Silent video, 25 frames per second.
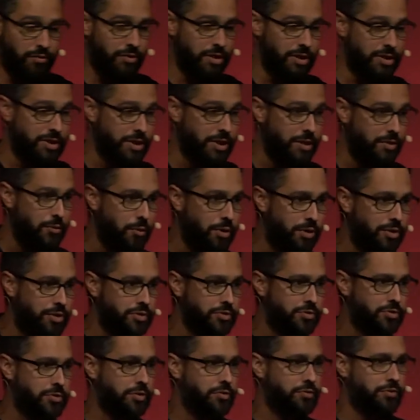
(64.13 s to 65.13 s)
visiting with
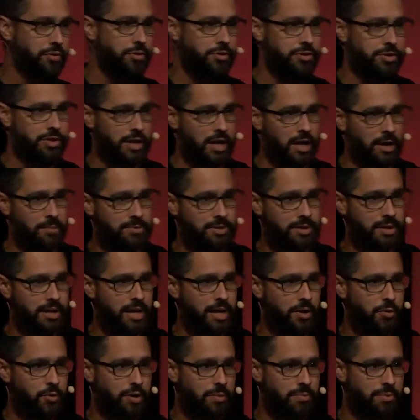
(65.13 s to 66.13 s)
us for the first time
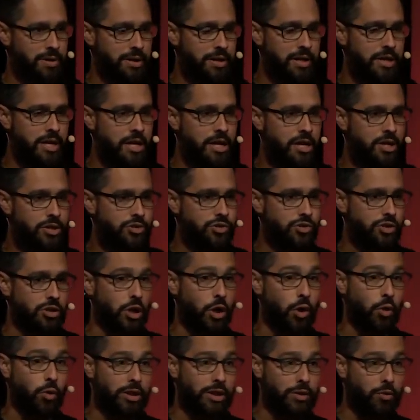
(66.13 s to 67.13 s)
today, we've been
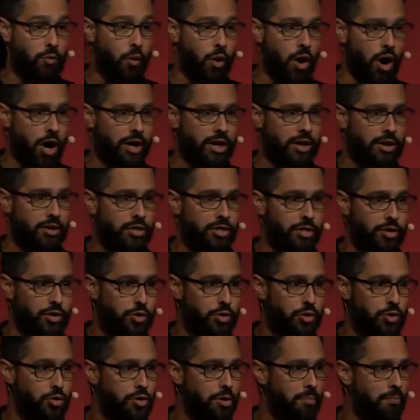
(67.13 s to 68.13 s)
slowly walking
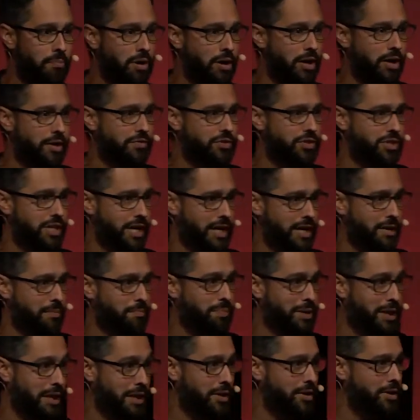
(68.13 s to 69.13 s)
through the book of 2
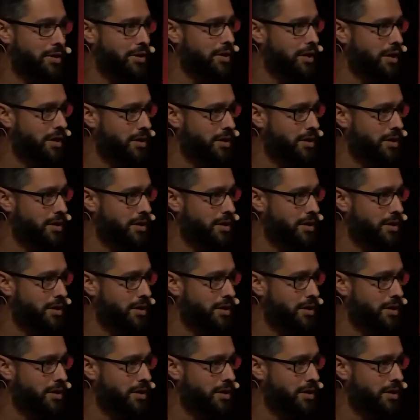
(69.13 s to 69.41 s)
Peter,